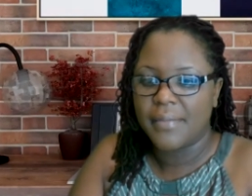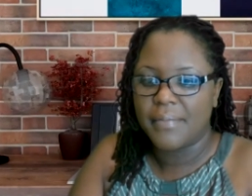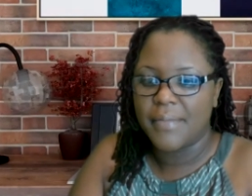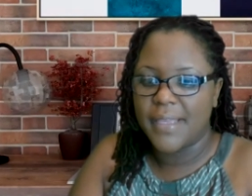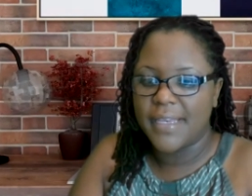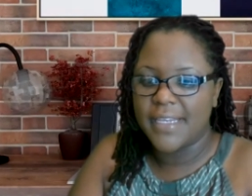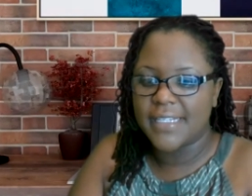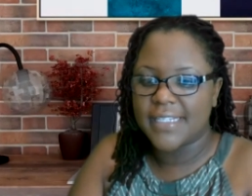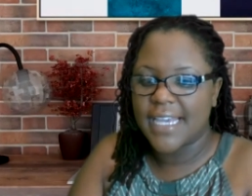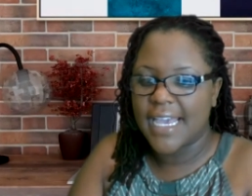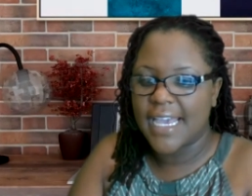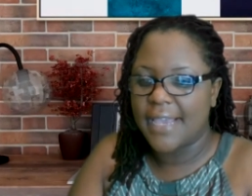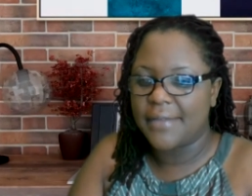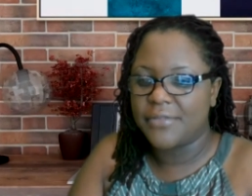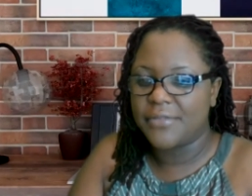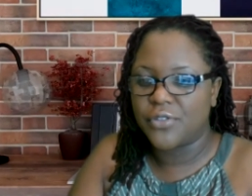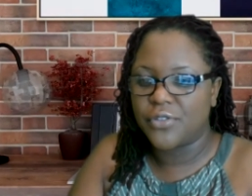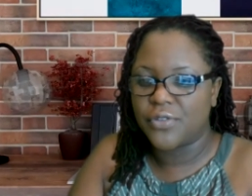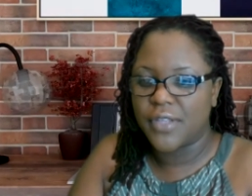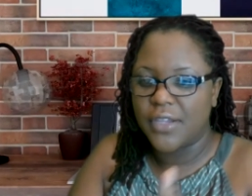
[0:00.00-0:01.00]
Many
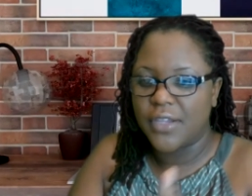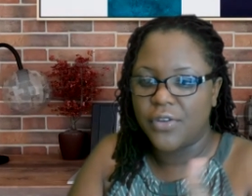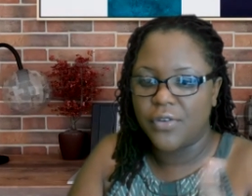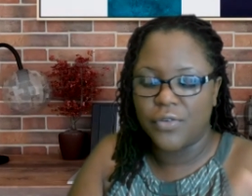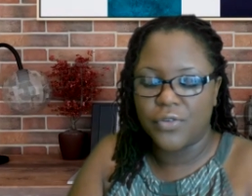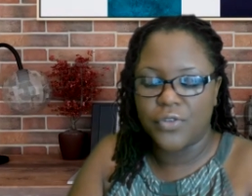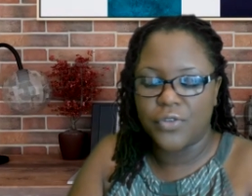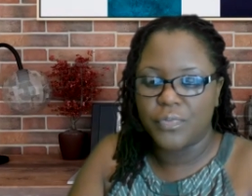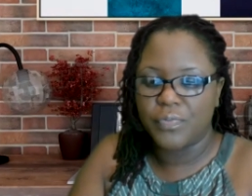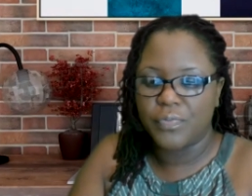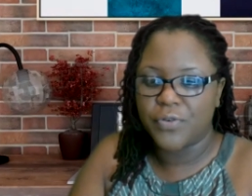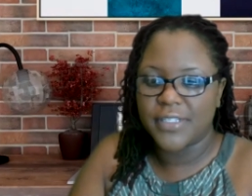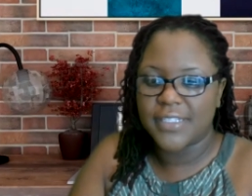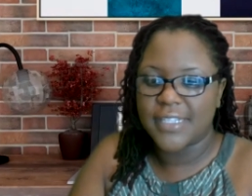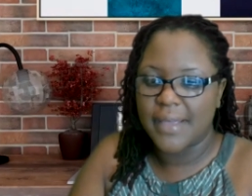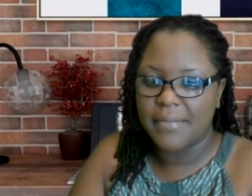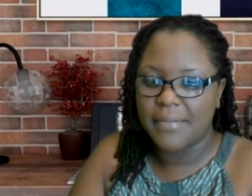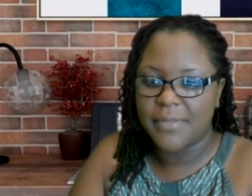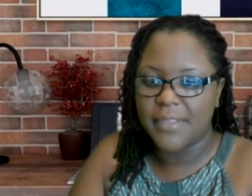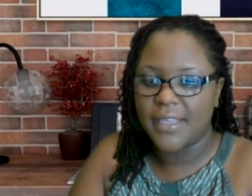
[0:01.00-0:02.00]
times, you put
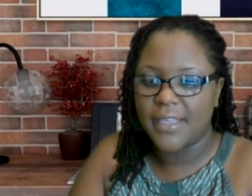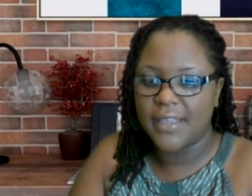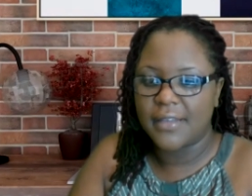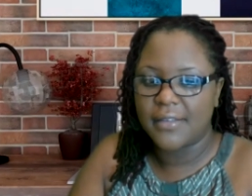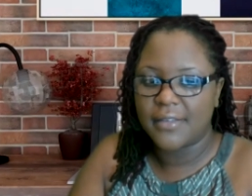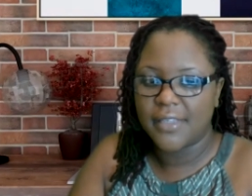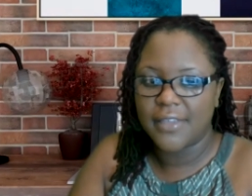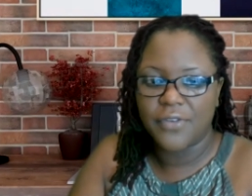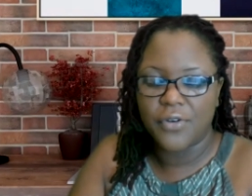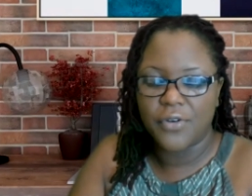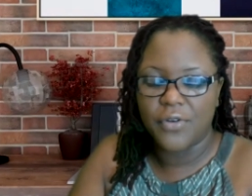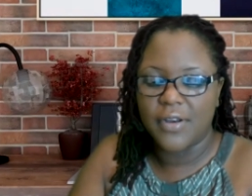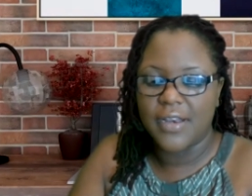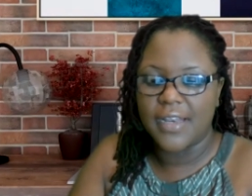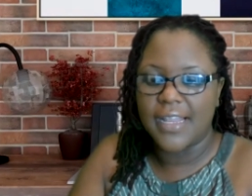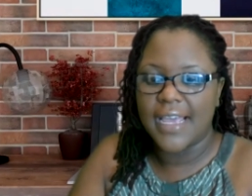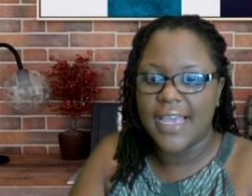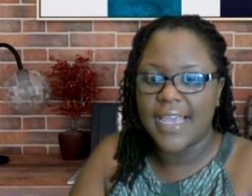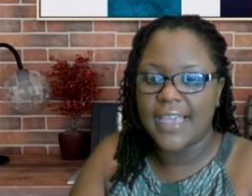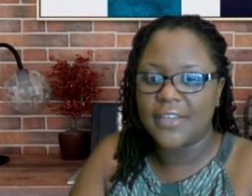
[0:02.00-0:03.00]
something even
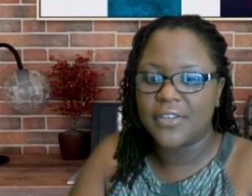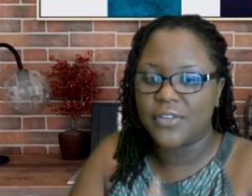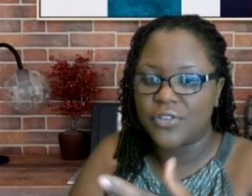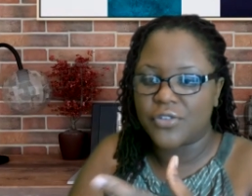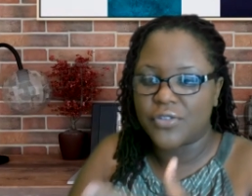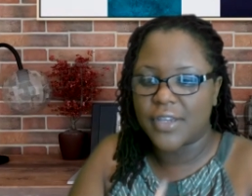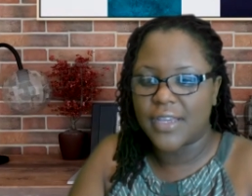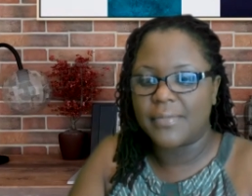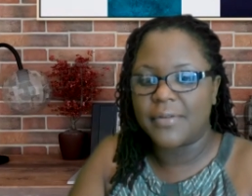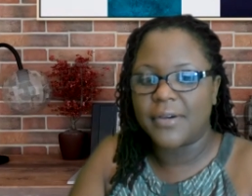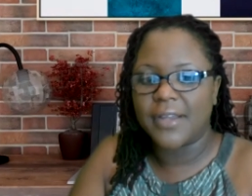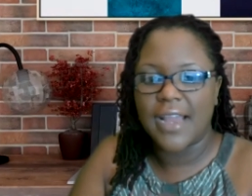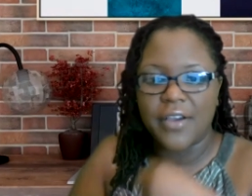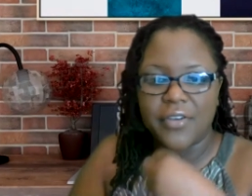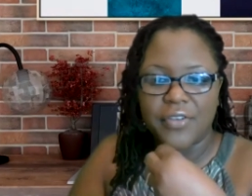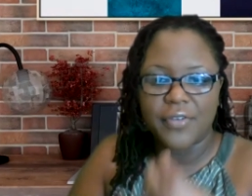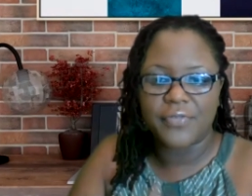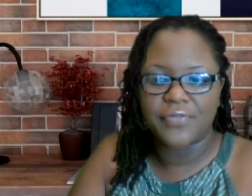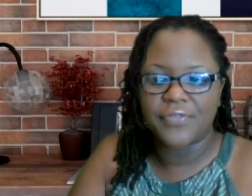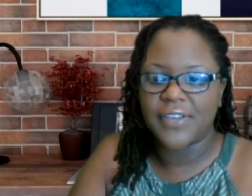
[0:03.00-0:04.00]
online, you're talking about how
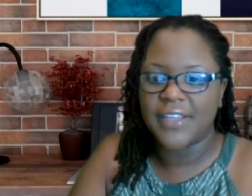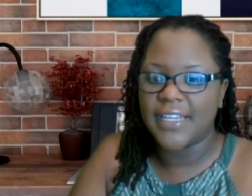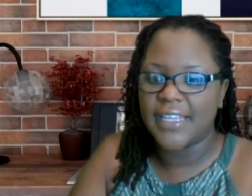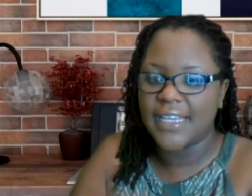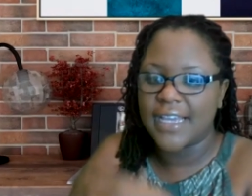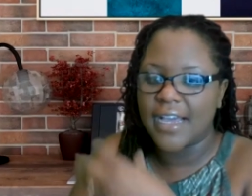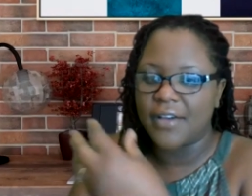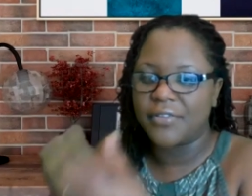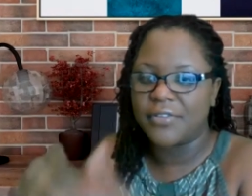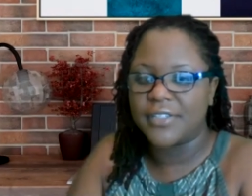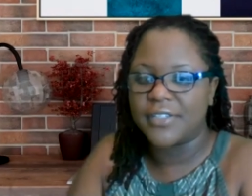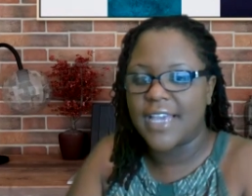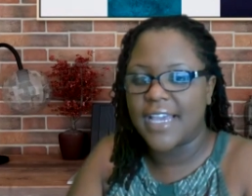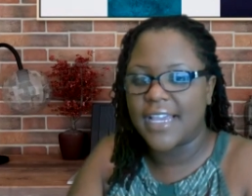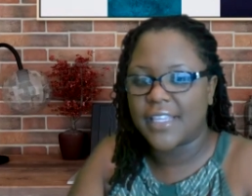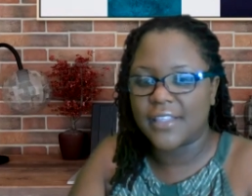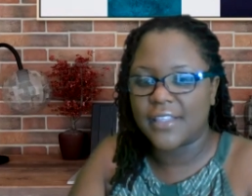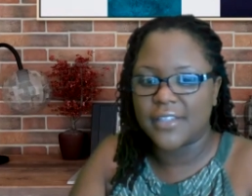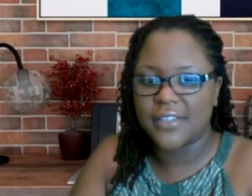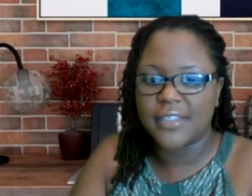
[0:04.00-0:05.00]
you're feeling, how
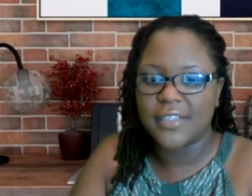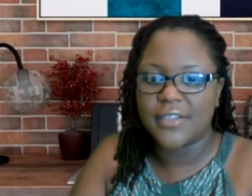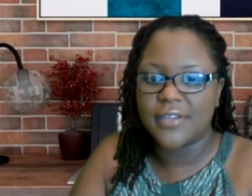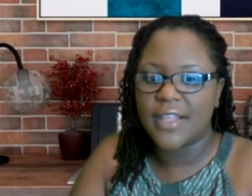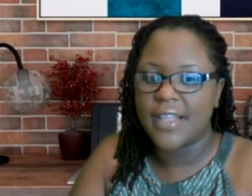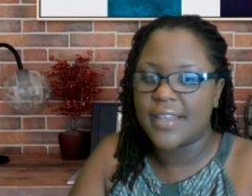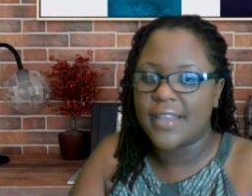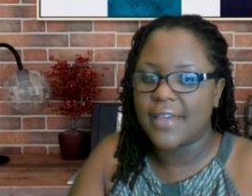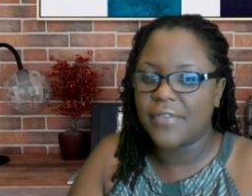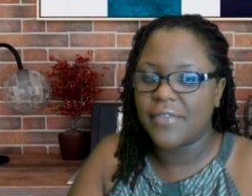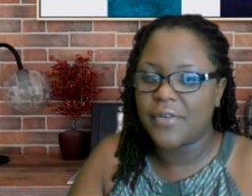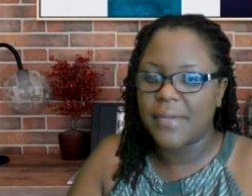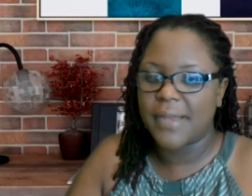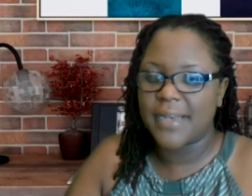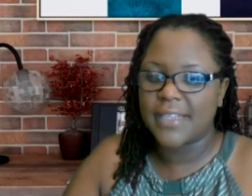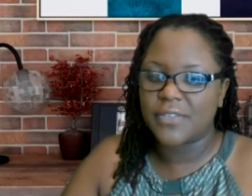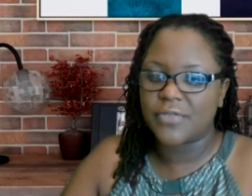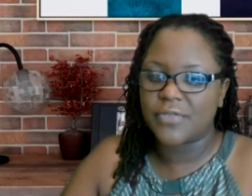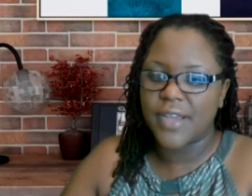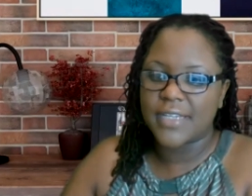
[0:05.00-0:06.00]
dark it is, and
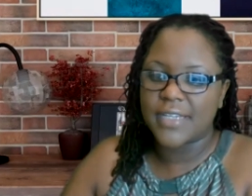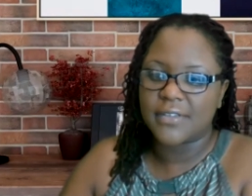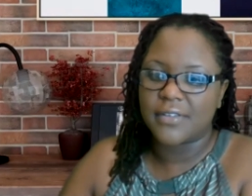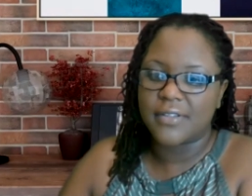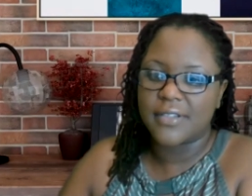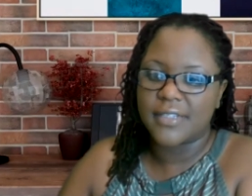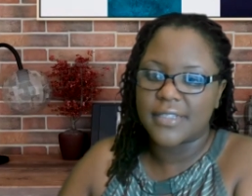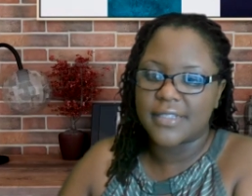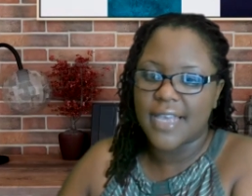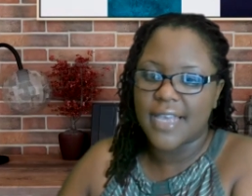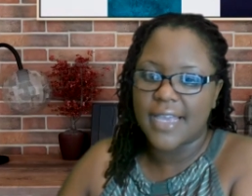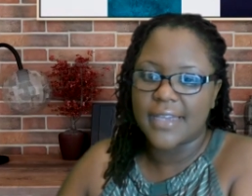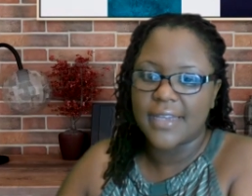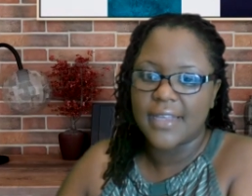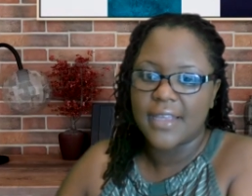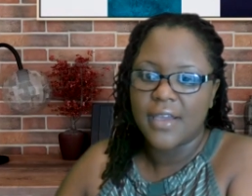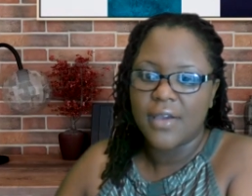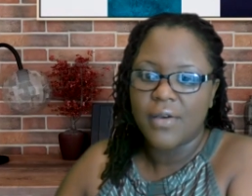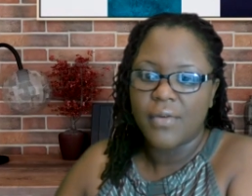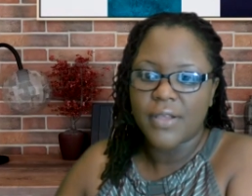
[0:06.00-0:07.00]
everybody's writing on the side,
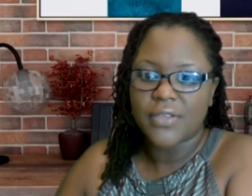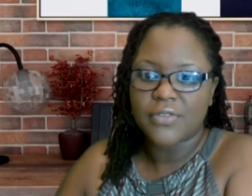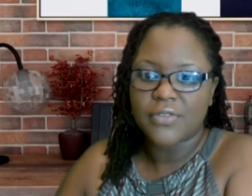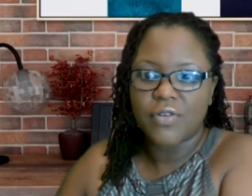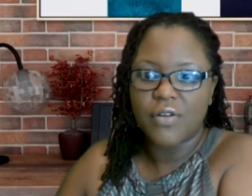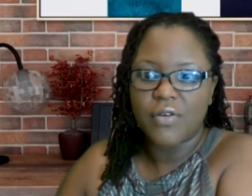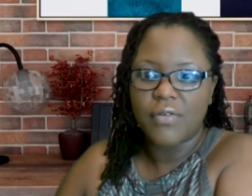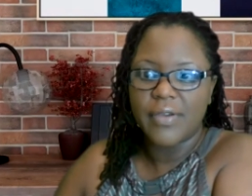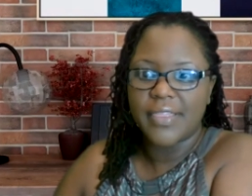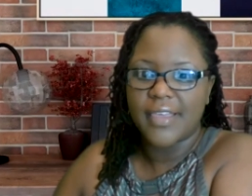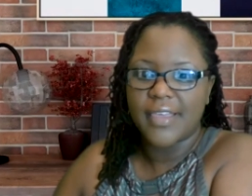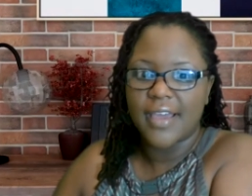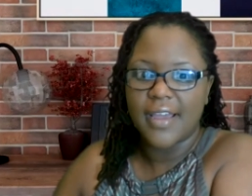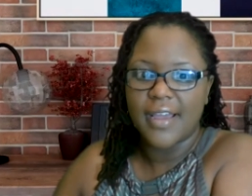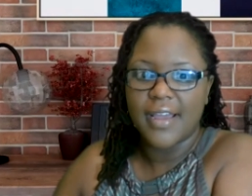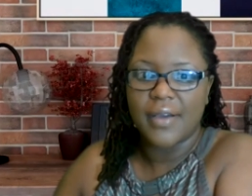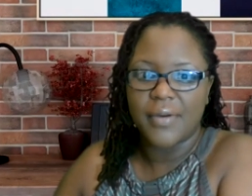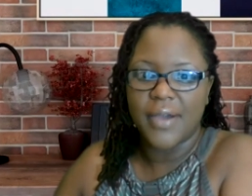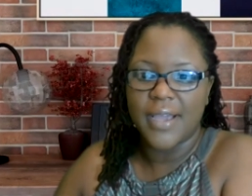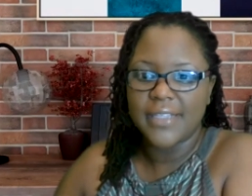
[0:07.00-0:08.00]
what's wrong with
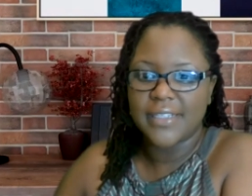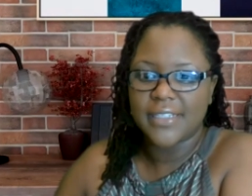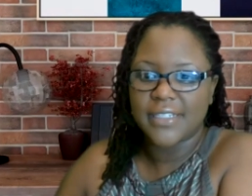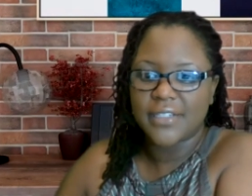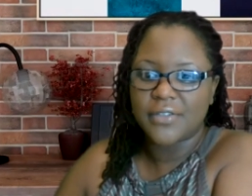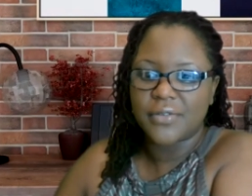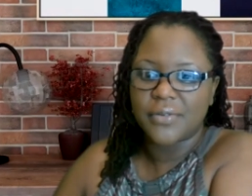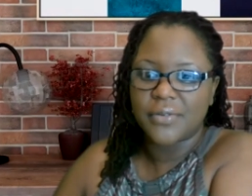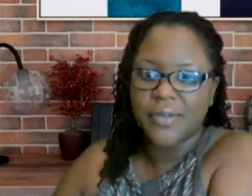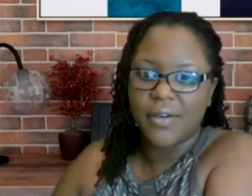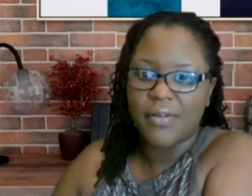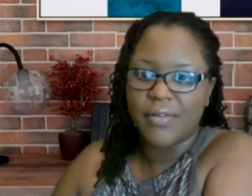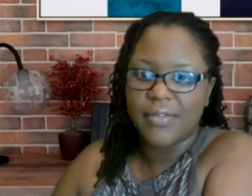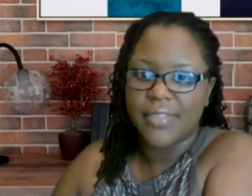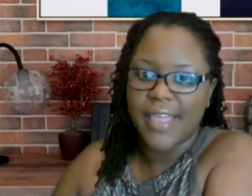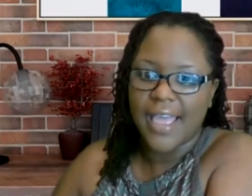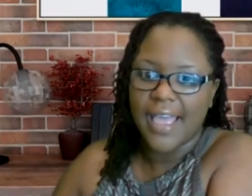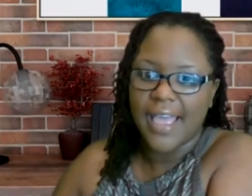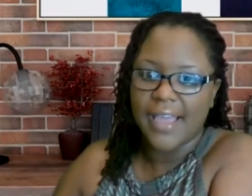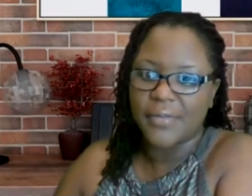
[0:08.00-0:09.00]
her? Why is she doing all
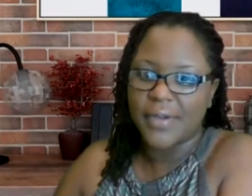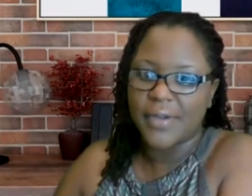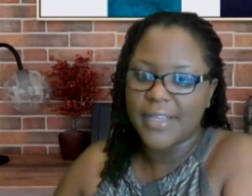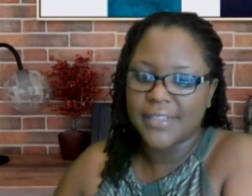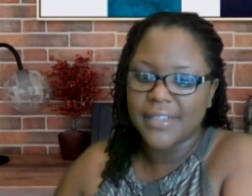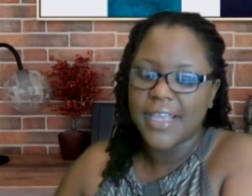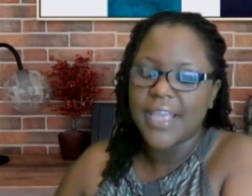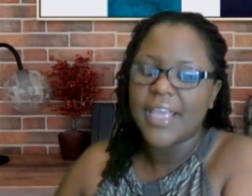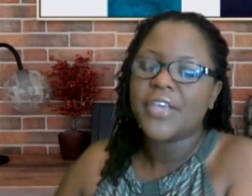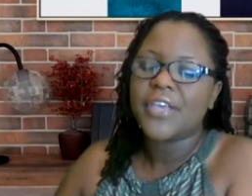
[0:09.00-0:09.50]
that? Why,